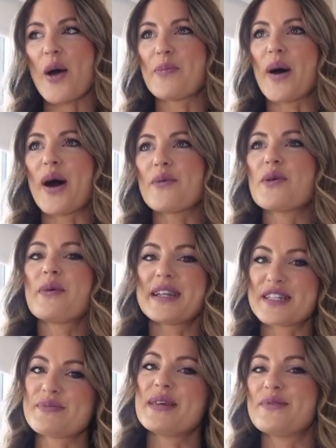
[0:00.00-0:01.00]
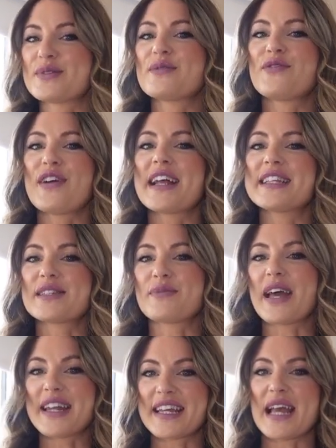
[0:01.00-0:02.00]
but we went to meet with some friends and
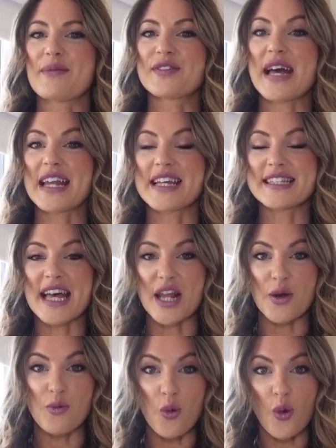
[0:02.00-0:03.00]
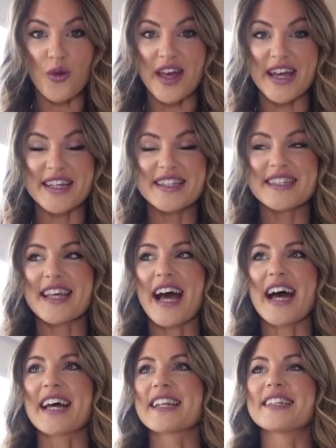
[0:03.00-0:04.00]
we had a game of tennis, and I wore this
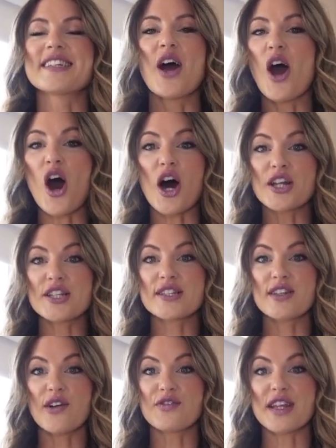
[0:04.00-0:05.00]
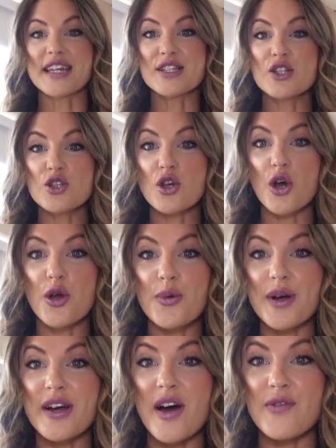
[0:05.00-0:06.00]
and I just loved it. It's
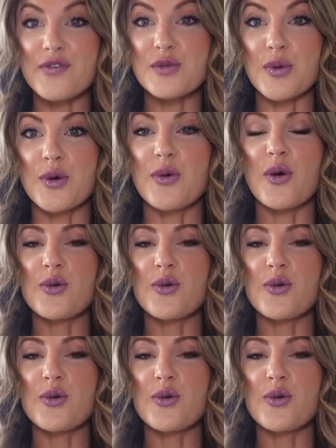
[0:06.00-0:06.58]
so comfortable.